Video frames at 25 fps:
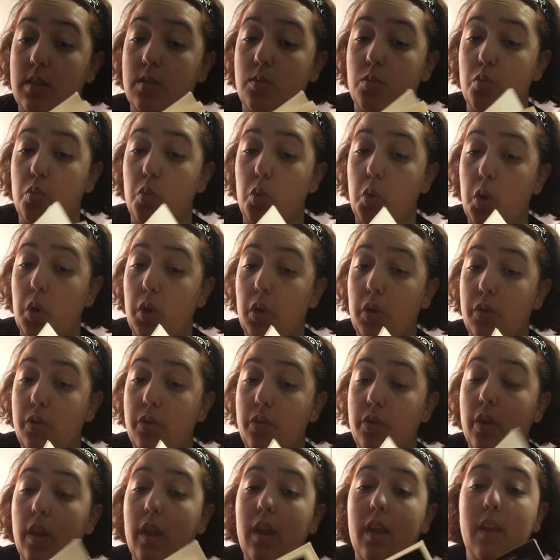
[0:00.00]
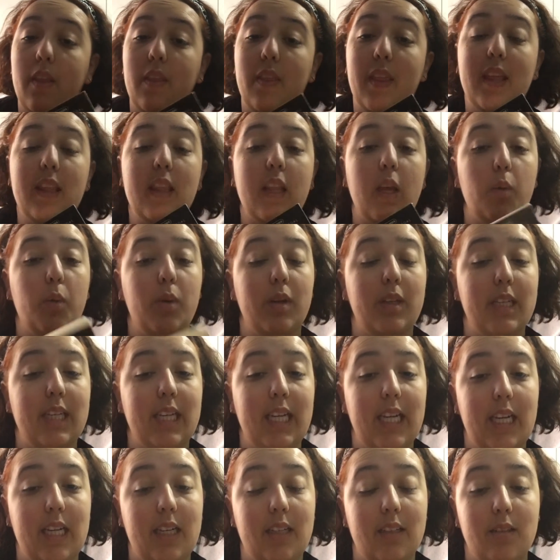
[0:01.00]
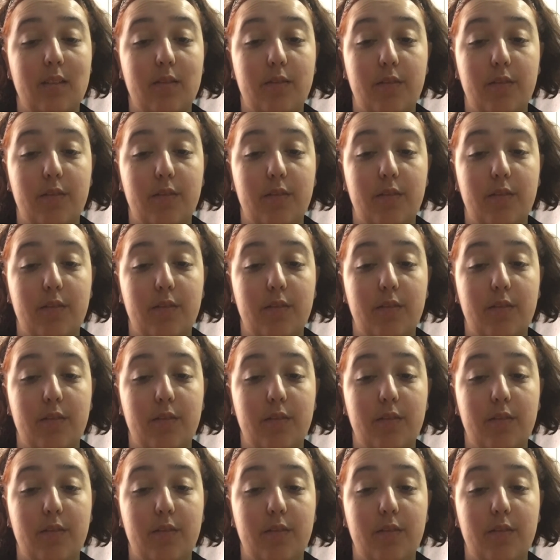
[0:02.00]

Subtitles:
and words that they would need